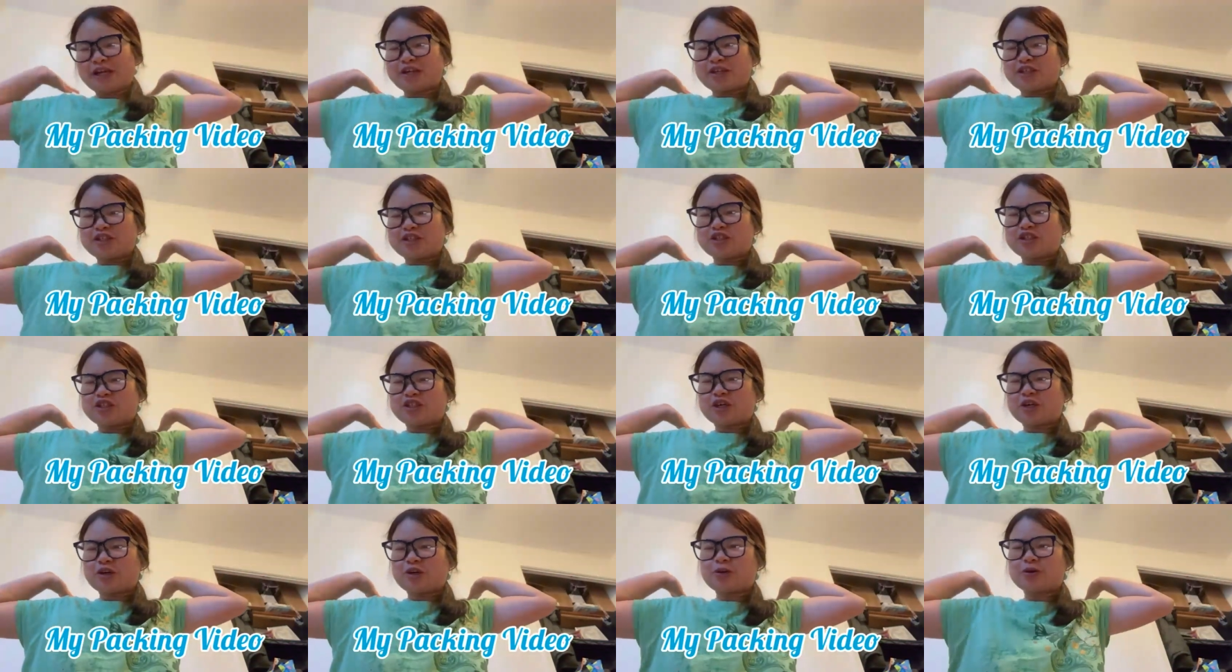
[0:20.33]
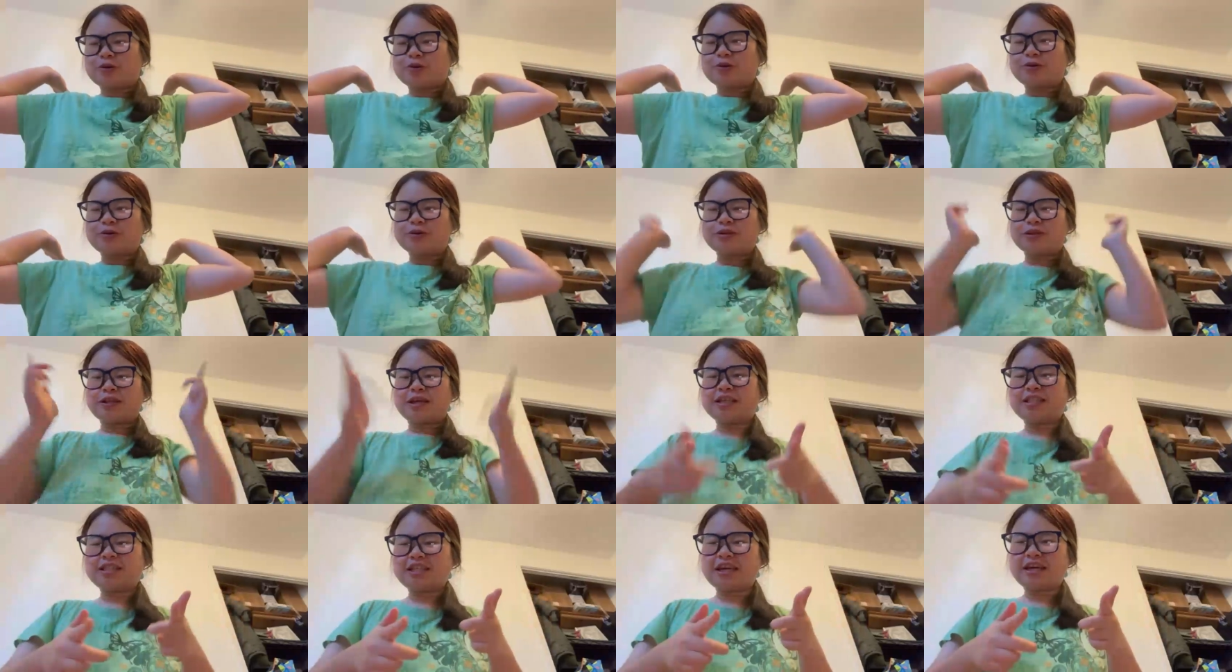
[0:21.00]
So
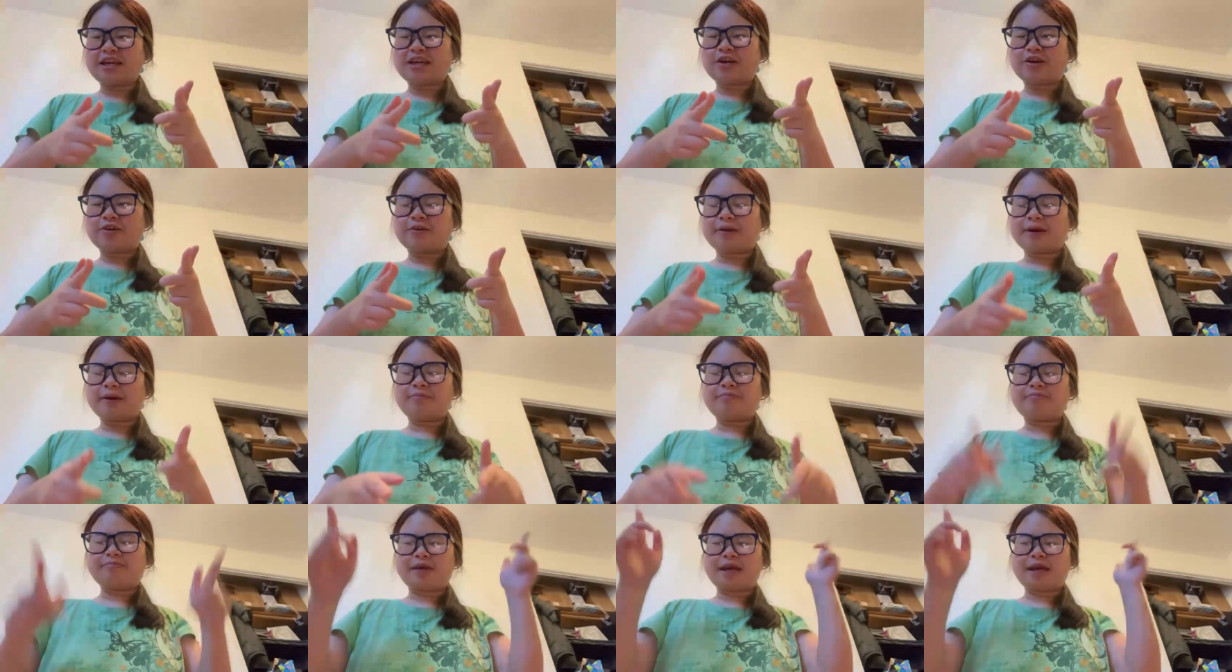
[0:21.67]
let's get going.